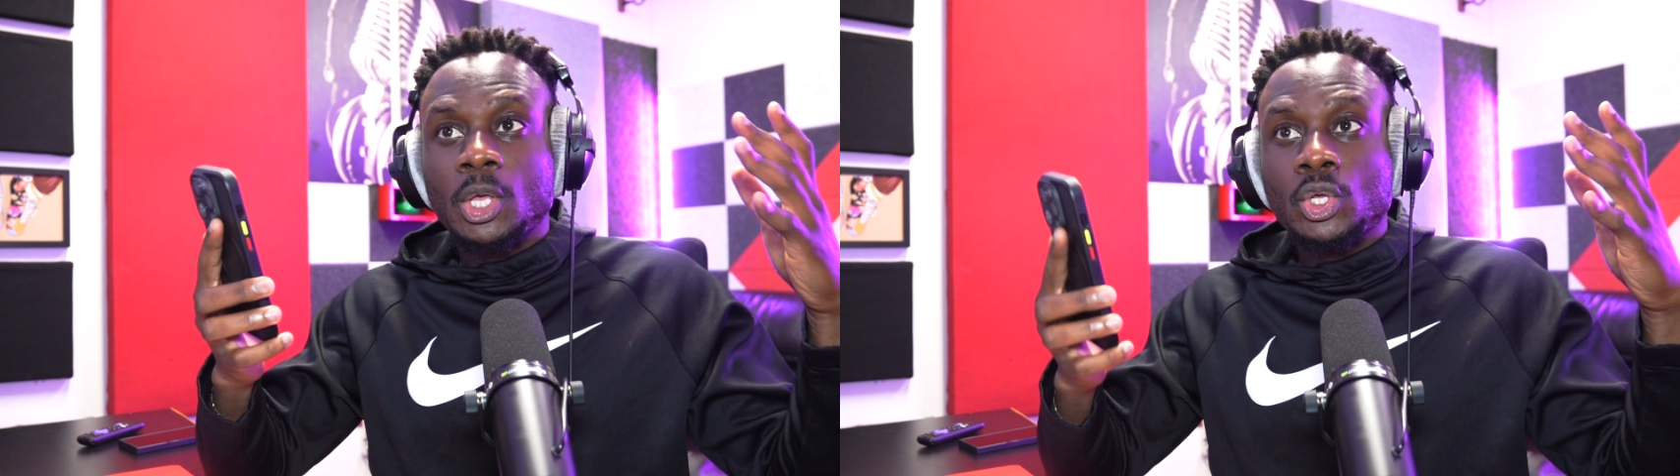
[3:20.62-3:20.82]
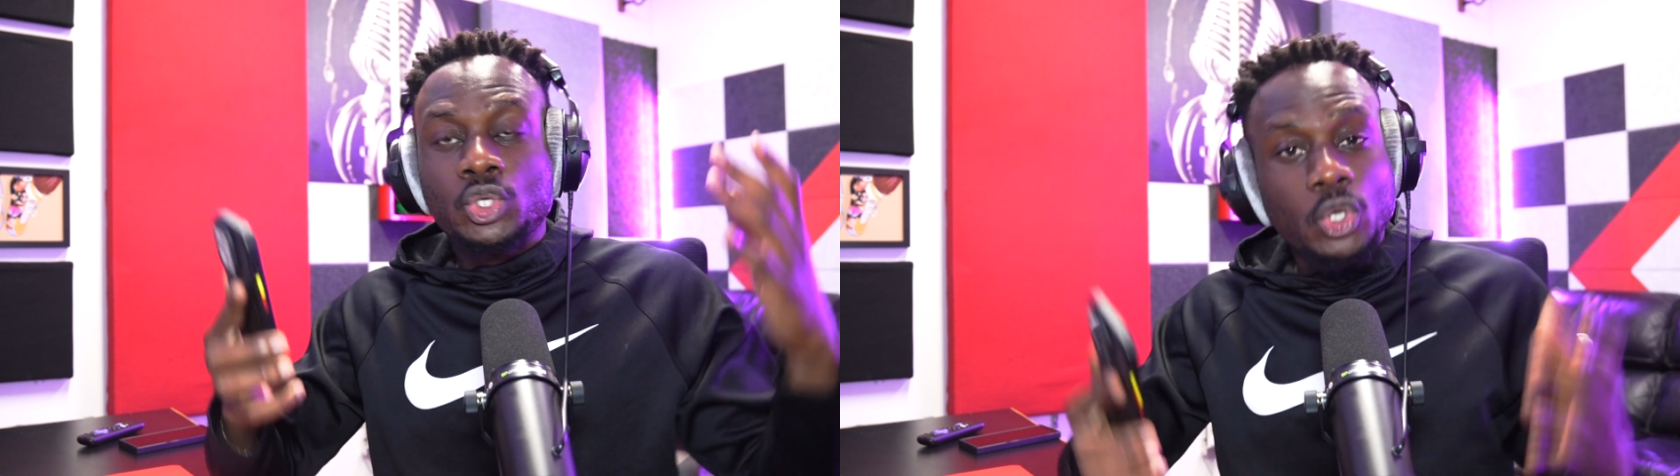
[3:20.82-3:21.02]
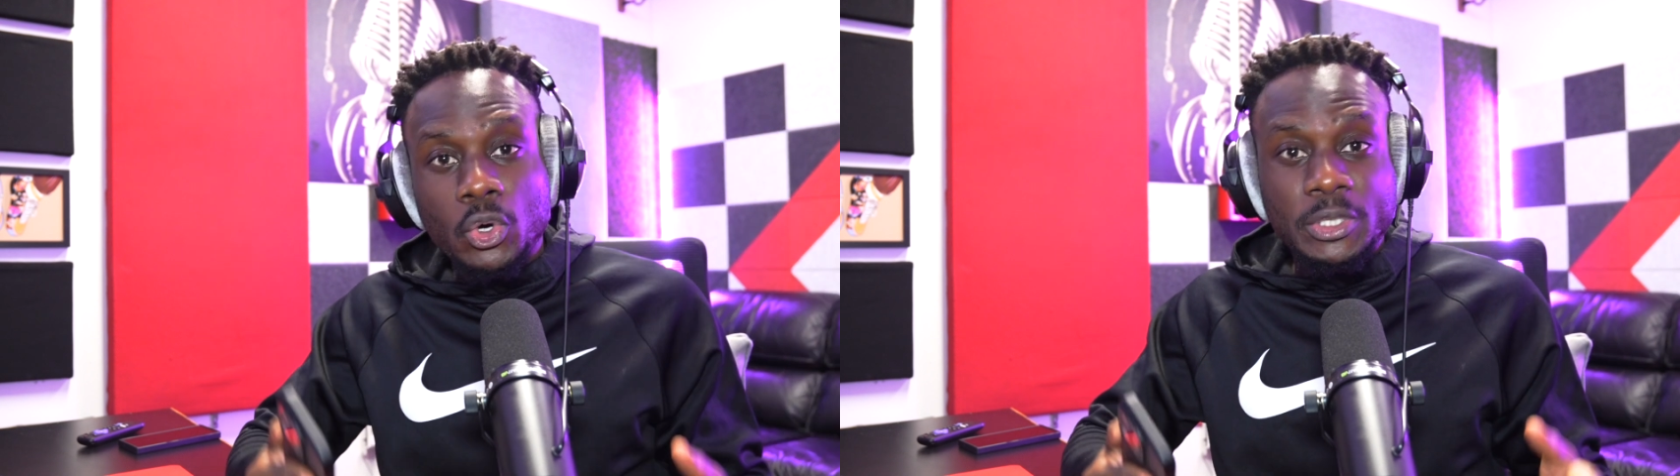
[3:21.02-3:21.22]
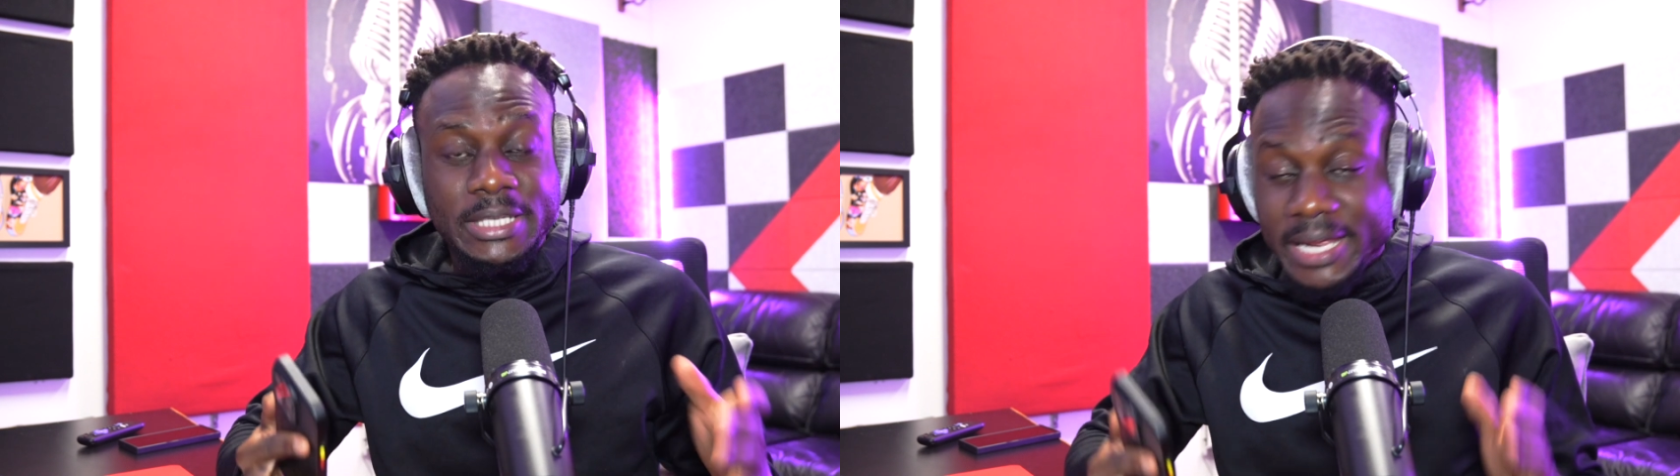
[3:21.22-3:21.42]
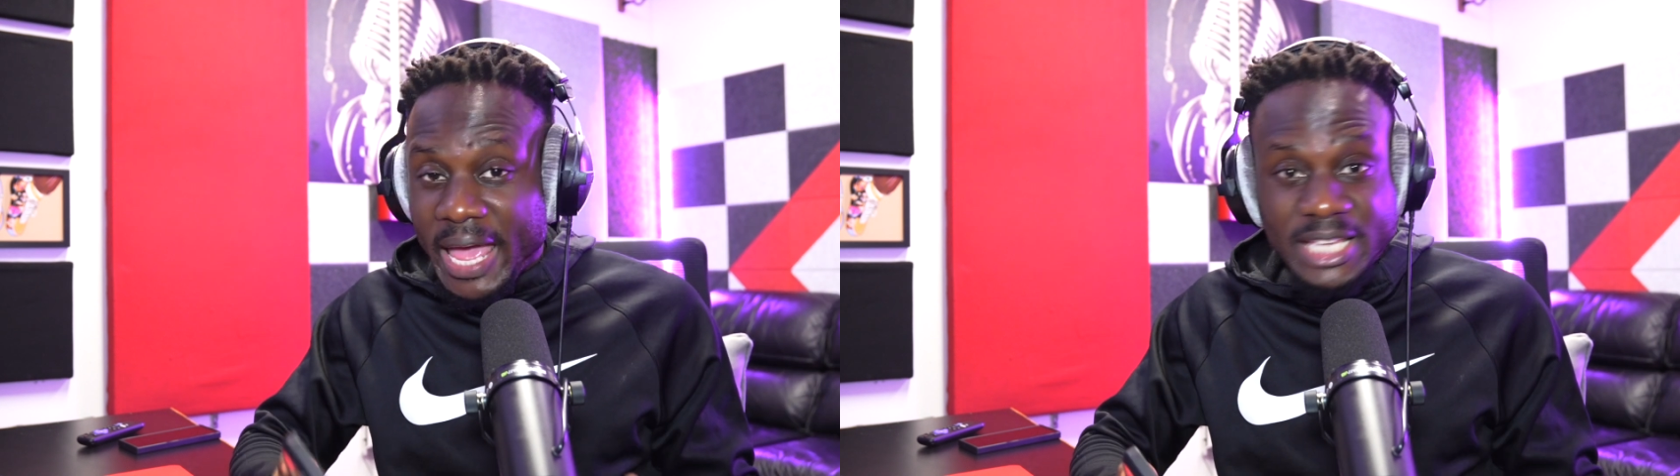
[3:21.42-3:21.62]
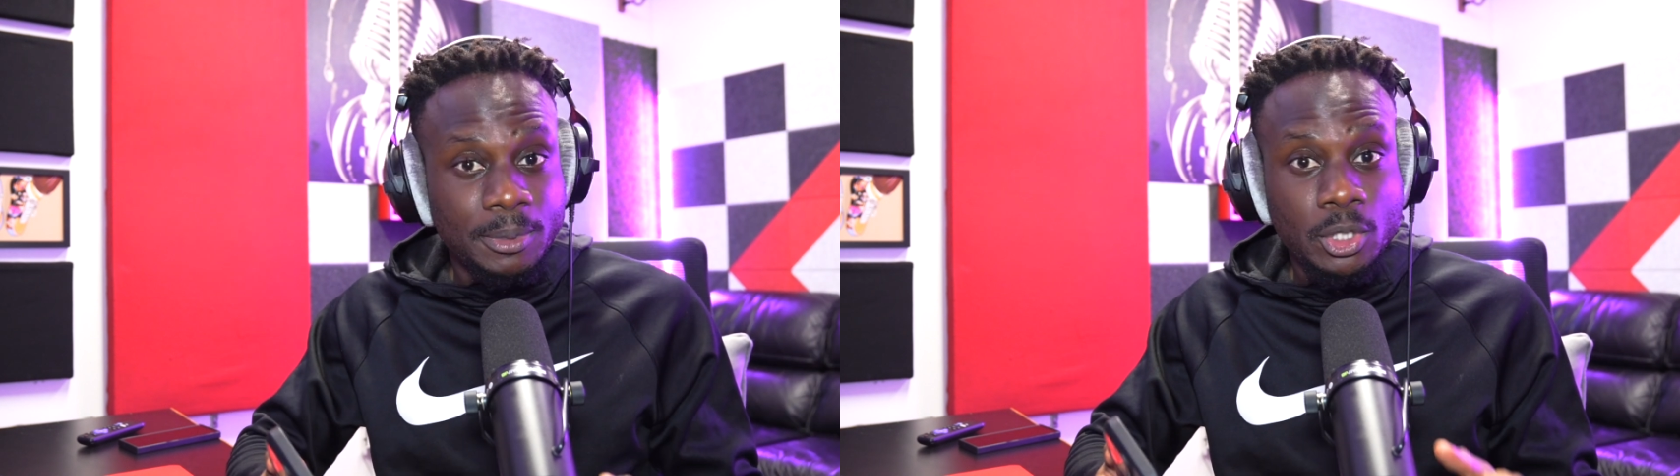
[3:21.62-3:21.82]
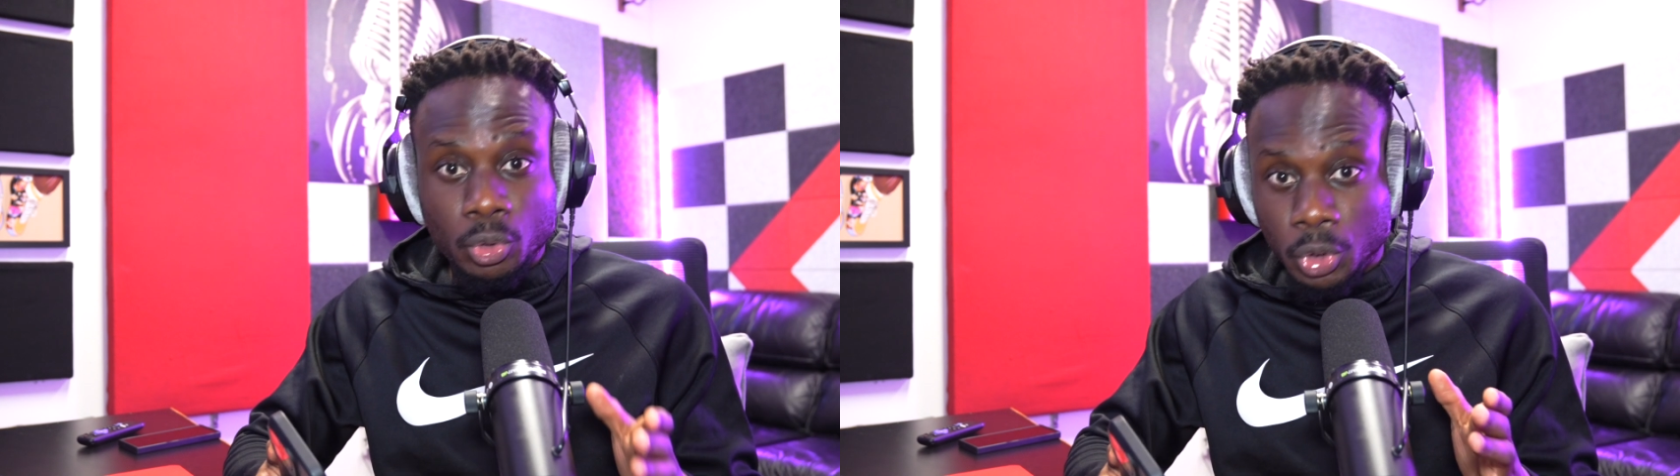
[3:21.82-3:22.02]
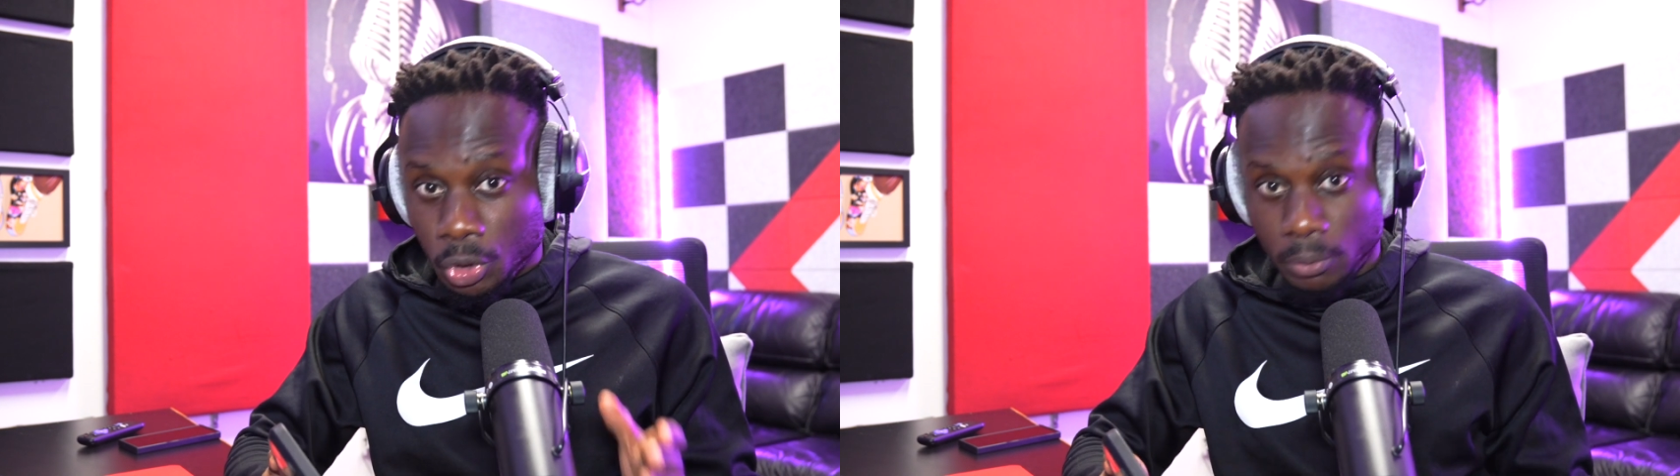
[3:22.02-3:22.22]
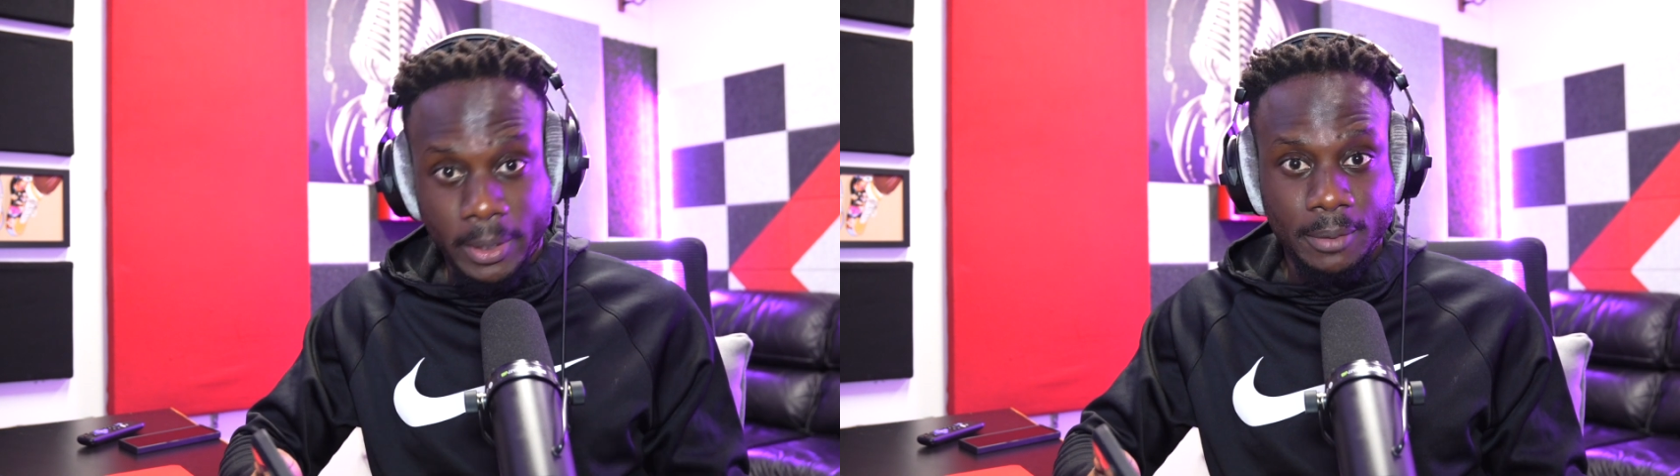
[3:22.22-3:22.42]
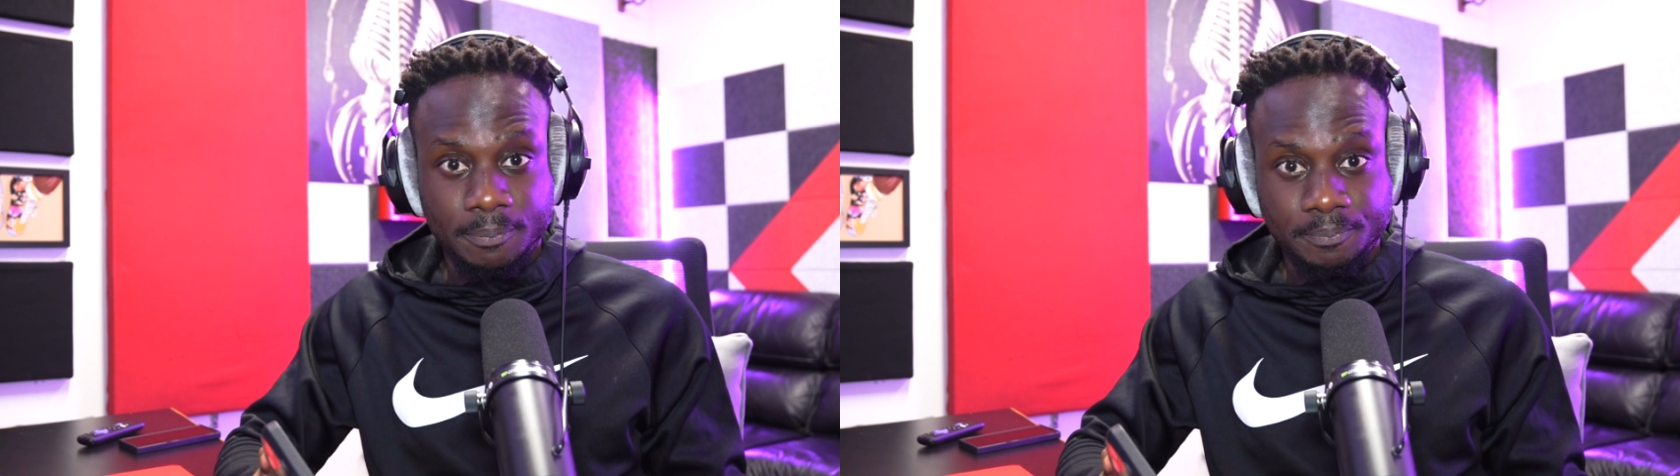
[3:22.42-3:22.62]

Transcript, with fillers: So D has been going through it.